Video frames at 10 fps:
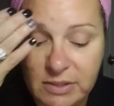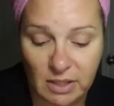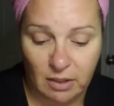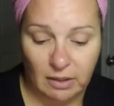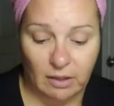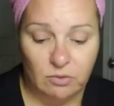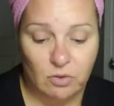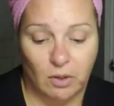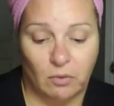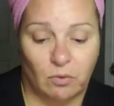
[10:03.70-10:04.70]
see it now. So
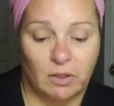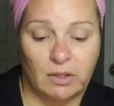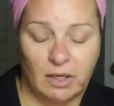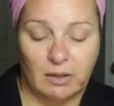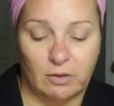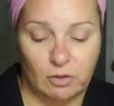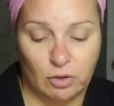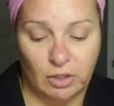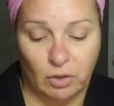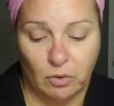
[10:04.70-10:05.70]
I really think that the
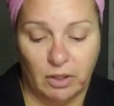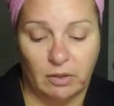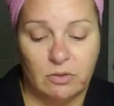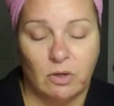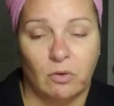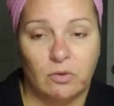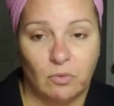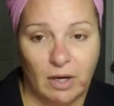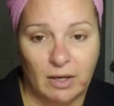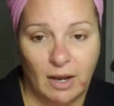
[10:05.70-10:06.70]
tretinoin, so it's
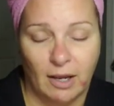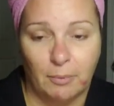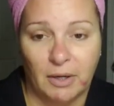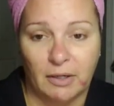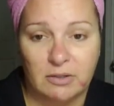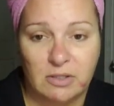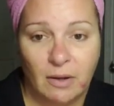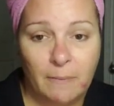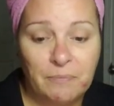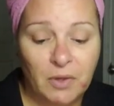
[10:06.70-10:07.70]
Retin-A, but it's
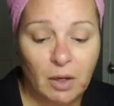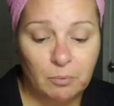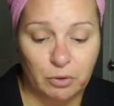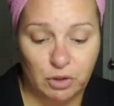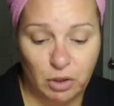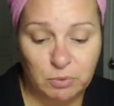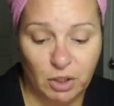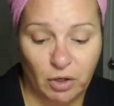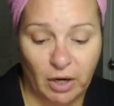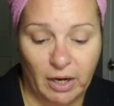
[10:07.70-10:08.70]

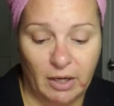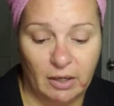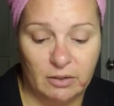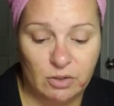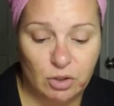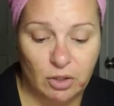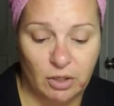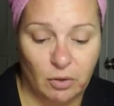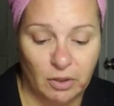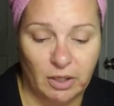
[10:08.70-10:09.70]
prescription grade and it's
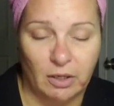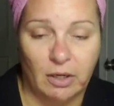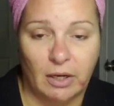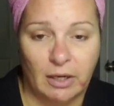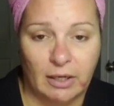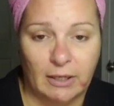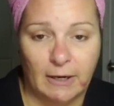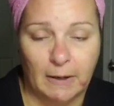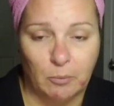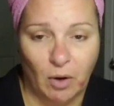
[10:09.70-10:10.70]
tretinoin, and
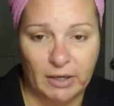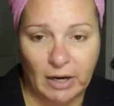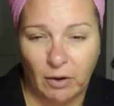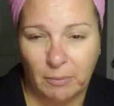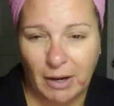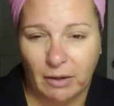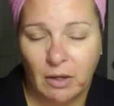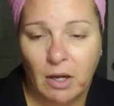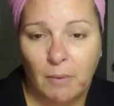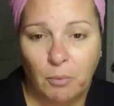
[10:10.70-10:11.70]
right now I'm at
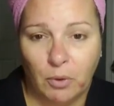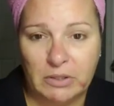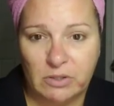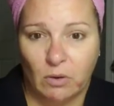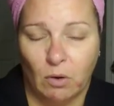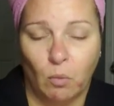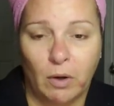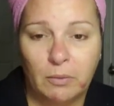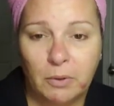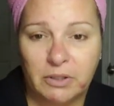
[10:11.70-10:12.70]

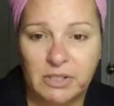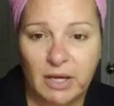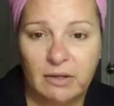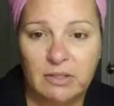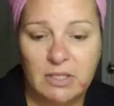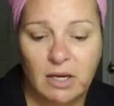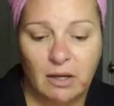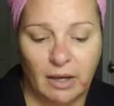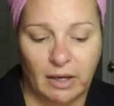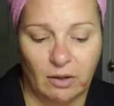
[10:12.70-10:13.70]
0.01%,
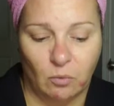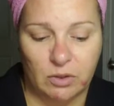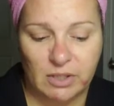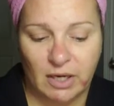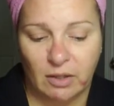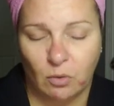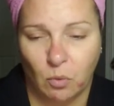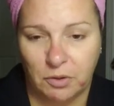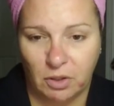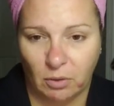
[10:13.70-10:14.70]
and once I hit the
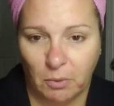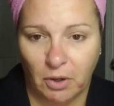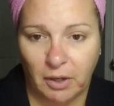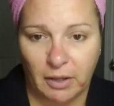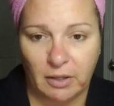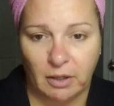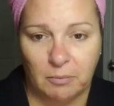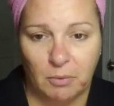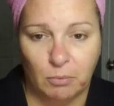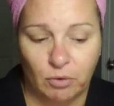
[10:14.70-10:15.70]
1 year mark, I think I'm
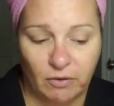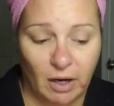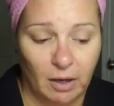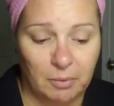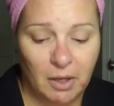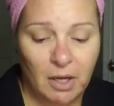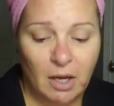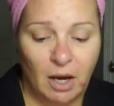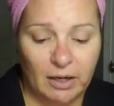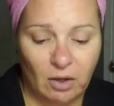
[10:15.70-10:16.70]
going to move up.
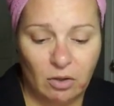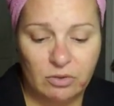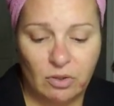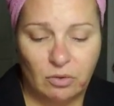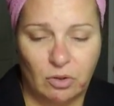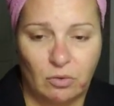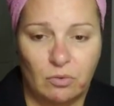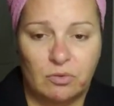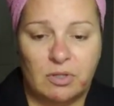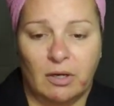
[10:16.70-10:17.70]
I also
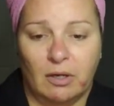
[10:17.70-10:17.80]
use